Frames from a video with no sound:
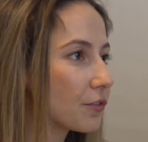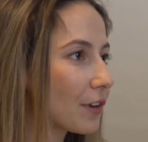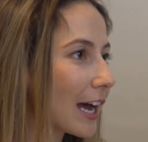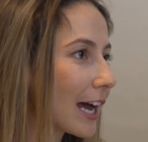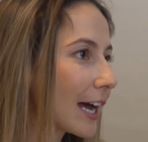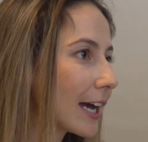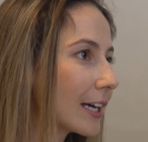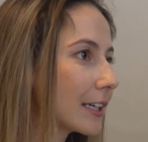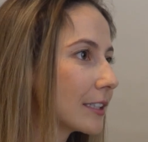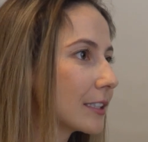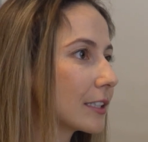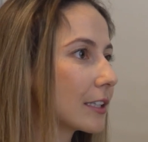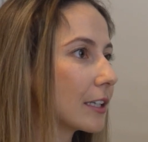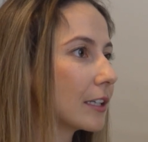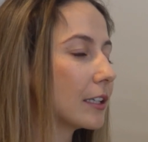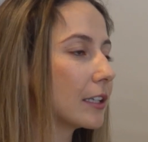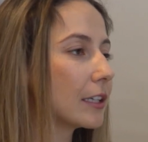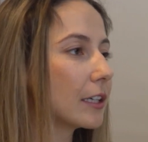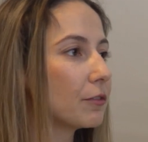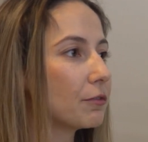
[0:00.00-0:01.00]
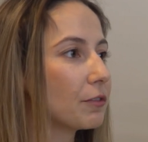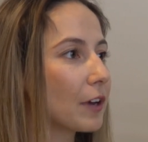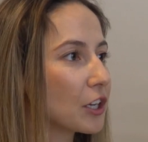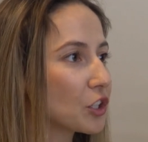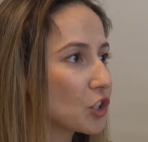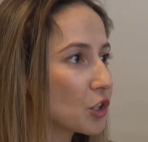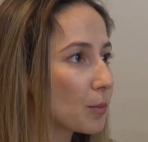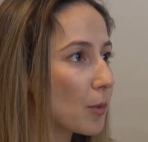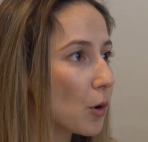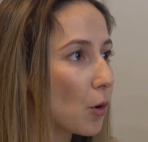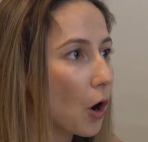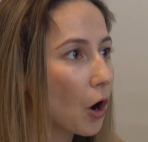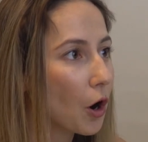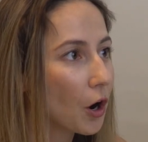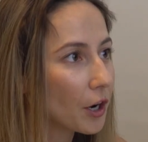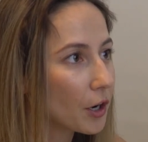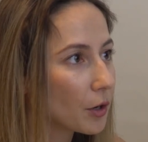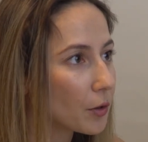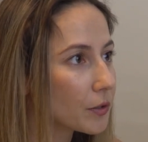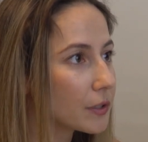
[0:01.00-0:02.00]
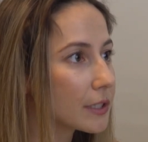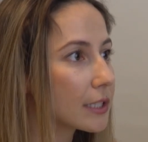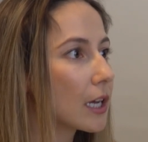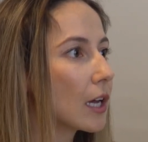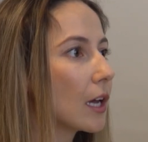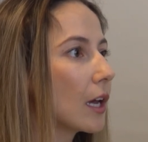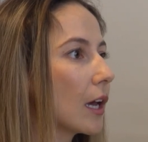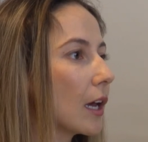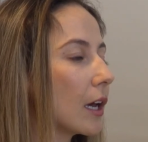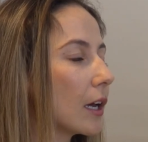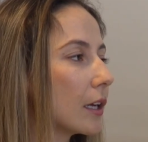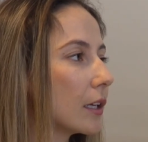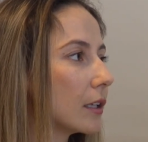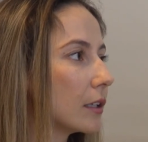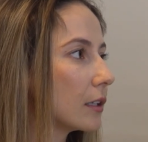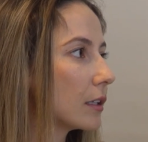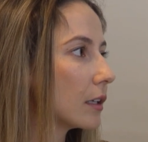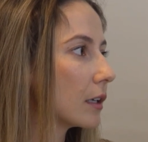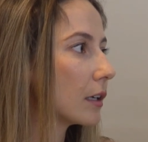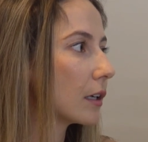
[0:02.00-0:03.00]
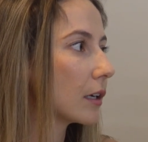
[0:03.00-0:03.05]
fats and the vegetable oils. And